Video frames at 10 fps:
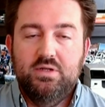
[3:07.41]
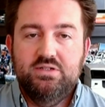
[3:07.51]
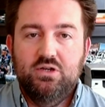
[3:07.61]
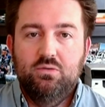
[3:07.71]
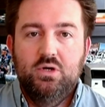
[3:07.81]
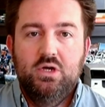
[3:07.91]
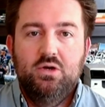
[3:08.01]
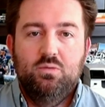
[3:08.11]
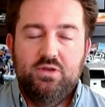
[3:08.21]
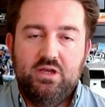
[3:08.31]
And so
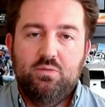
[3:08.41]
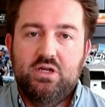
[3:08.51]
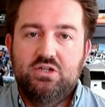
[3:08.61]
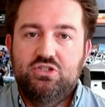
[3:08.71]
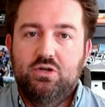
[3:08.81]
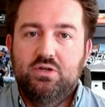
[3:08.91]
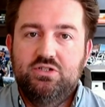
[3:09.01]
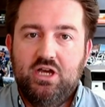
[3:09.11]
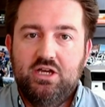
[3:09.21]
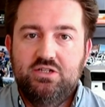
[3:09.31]
we think we can show a
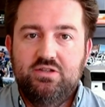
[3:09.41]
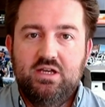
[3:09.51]
judge